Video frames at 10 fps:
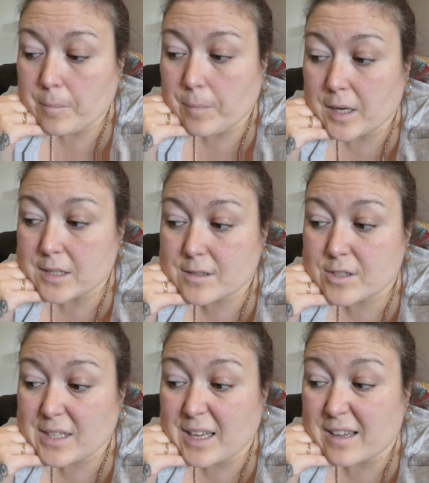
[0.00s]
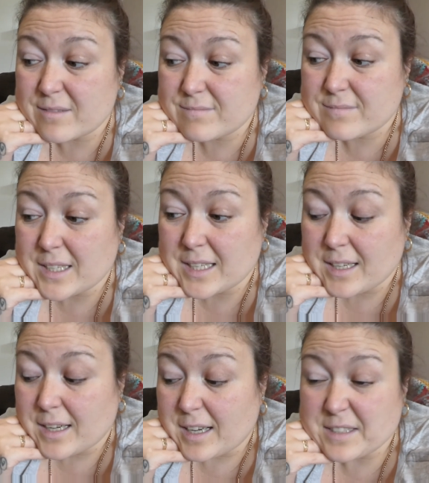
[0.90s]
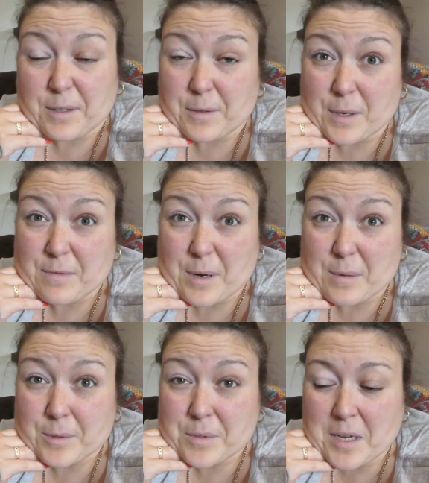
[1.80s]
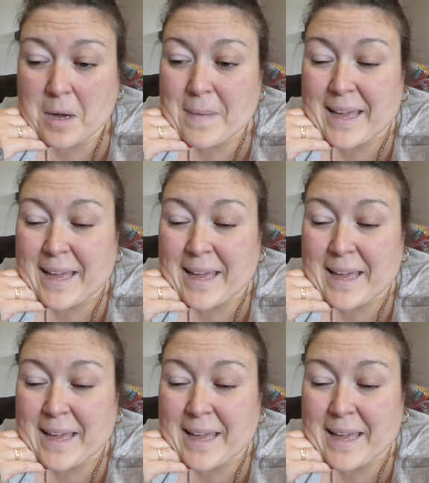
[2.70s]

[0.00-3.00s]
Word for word: but yeah I don't know whether I will start